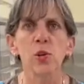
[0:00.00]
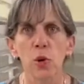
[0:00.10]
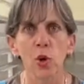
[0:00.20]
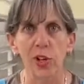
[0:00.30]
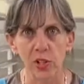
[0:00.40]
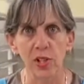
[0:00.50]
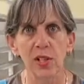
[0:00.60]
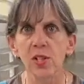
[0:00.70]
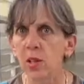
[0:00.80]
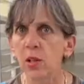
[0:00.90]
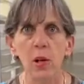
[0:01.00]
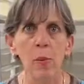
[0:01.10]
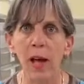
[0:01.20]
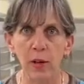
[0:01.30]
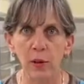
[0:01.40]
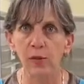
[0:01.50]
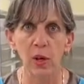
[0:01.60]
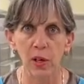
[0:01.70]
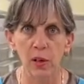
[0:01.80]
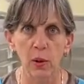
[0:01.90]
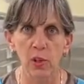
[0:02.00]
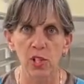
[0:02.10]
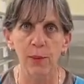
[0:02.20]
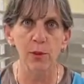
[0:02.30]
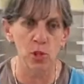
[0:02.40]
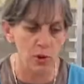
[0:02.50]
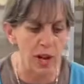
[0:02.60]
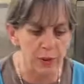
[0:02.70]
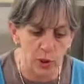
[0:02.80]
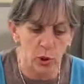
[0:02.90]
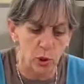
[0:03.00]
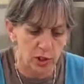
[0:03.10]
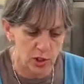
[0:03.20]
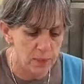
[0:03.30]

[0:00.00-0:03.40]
cooked. It's not gonna matter if they're at a lower temperature now, they're cooked.